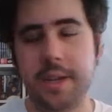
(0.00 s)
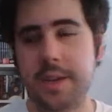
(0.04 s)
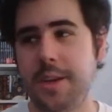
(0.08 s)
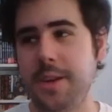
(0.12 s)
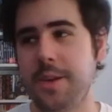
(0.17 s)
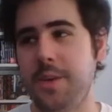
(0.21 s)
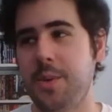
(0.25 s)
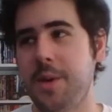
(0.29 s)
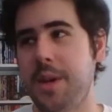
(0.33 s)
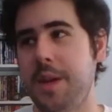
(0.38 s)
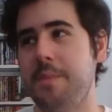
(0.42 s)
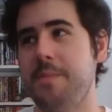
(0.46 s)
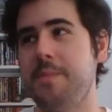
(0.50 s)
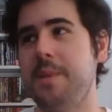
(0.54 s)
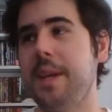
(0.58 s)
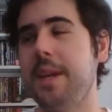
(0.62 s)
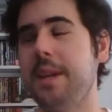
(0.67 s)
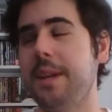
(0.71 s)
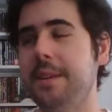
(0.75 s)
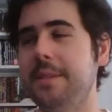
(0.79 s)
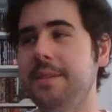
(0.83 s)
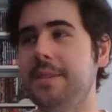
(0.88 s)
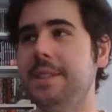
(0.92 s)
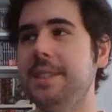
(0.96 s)
you know what i
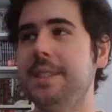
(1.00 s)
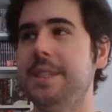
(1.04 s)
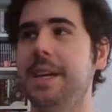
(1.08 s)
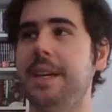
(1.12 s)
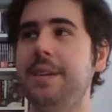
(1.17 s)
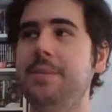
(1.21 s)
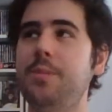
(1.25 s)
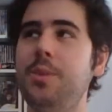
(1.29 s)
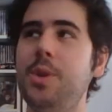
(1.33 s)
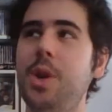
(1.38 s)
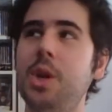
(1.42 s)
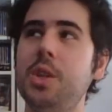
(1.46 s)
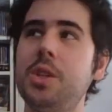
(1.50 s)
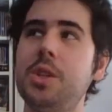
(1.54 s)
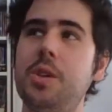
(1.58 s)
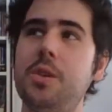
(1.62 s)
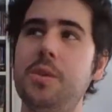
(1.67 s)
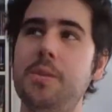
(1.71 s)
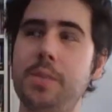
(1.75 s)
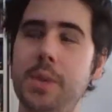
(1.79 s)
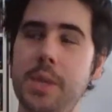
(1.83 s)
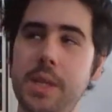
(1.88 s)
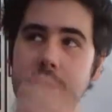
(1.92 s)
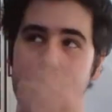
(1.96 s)
mean i mean i'm not
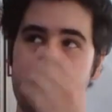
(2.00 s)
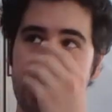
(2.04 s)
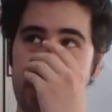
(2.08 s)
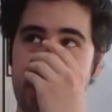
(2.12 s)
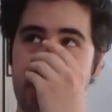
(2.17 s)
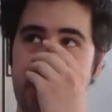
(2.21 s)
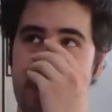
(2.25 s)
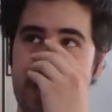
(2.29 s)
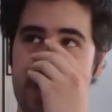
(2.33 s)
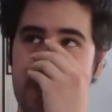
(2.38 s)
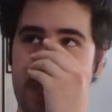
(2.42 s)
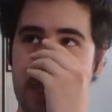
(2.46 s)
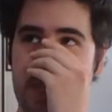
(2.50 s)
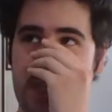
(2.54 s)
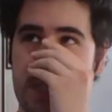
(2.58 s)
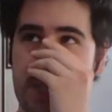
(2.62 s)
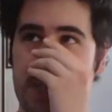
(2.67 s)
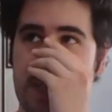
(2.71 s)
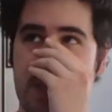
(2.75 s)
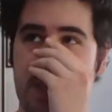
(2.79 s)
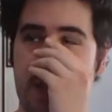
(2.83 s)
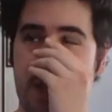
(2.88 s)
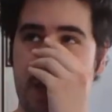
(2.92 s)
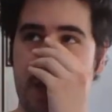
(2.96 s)
completely sure it's
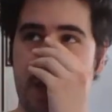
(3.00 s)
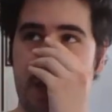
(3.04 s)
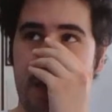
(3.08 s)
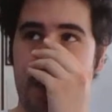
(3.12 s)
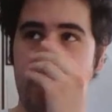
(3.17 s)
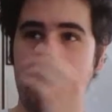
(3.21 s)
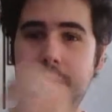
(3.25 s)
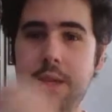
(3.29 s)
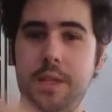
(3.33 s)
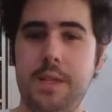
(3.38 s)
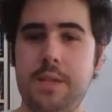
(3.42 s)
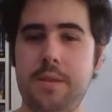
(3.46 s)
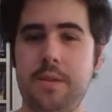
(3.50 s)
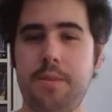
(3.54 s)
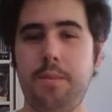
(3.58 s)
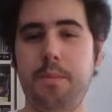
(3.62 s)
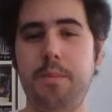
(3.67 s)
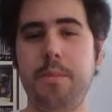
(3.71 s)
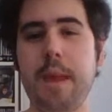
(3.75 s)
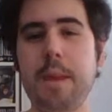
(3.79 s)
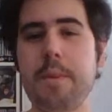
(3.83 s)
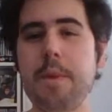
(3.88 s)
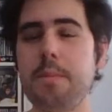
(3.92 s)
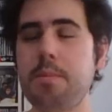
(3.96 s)
just it's
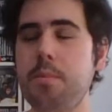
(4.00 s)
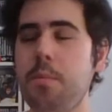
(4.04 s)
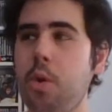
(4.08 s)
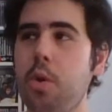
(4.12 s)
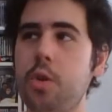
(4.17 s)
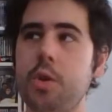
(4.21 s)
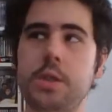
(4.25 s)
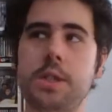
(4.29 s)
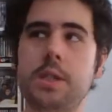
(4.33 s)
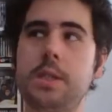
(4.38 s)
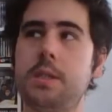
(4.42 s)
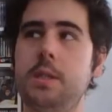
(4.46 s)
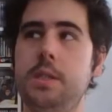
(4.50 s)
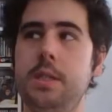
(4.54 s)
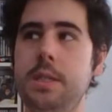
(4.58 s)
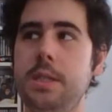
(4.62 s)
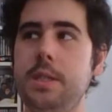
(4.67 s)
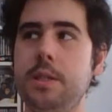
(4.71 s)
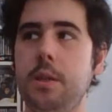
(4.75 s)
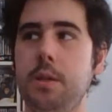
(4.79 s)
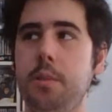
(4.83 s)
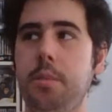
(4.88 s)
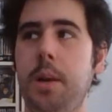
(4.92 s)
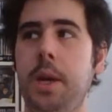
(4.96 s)
maybe more
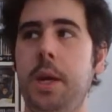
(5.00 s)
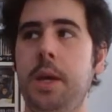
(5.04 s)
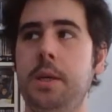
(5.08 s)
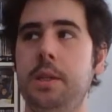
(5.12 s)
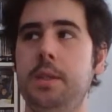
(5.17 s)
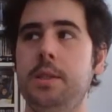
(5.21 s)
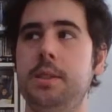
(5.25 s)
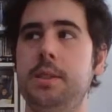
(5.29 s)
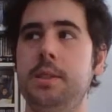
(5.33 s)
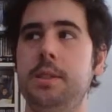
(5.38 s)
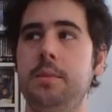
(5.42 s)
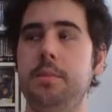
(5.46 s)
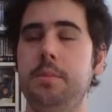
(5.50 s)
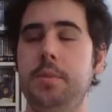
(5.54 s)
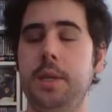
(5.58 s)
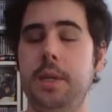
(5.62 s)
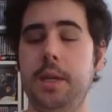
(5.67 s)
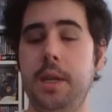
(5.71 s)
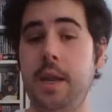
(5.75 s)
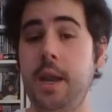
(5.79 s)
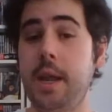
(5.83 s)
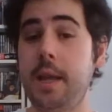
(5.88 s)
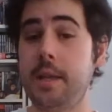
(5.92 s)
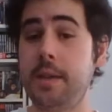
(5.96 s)
diesel punk than
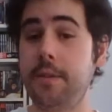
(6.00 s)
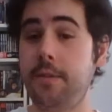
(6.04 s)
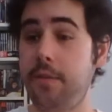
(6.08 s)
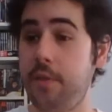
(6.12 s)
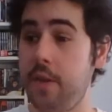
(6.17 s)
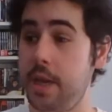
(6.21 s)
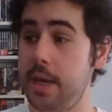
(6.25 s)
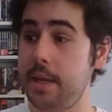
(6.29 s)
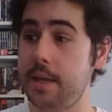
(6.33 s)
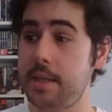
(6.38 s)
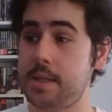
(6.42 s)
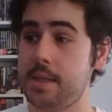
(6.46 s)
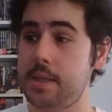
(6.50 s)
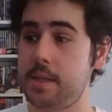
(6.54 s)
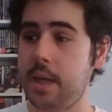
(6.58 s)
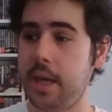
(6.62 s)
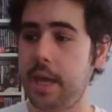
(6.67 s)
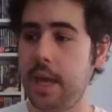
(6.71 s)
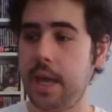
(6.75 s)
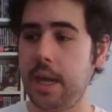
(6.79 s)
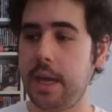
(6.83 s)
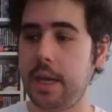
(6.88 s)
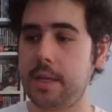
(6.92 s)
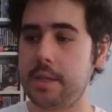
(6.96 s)
steampunk and if that's the
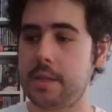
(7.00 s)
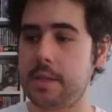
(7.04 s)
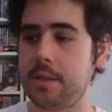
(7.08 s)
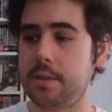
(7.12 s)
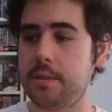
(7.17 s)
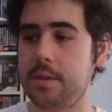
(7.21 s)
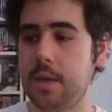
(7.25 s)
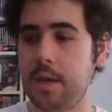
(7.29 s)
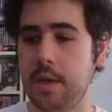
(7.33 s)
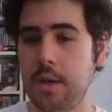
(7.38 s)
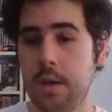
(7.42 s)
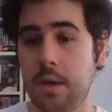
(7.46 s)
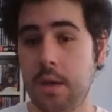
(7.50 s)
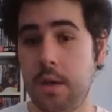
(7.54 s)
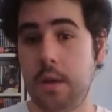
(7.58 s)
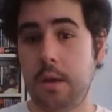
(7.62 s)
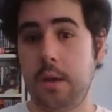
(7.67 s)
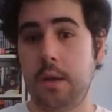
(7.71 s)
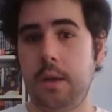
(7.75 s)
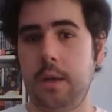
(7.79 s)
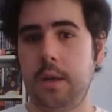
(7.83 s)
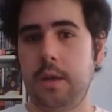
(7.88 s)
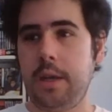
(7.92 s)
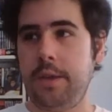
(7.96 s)
case i
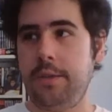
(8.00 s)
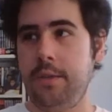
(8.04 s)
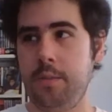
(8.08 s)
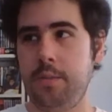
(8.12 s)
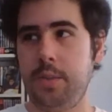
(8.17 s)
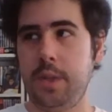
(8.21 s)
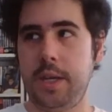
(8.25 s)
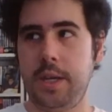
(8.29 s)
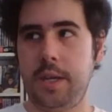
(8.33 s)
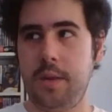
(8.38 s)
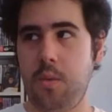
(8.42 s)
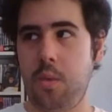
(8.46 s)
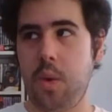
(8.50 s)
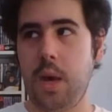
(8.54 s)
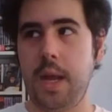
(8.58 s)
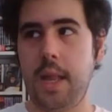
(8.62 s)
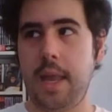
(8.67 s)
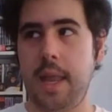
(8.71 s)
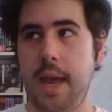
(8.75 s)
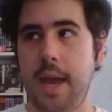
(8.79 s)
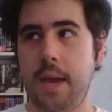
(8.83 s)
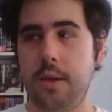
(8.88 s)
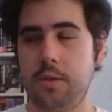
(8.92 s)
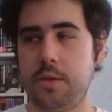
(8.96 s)
I have been playing a while
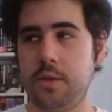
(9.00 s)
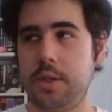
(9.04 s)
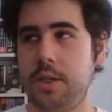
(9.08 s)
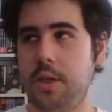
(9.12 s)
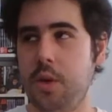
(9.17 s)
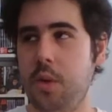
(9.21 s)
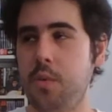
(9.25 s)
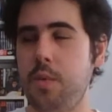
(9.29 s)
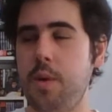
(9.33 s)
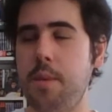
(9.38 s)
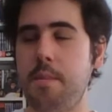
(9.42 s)
now, so I don't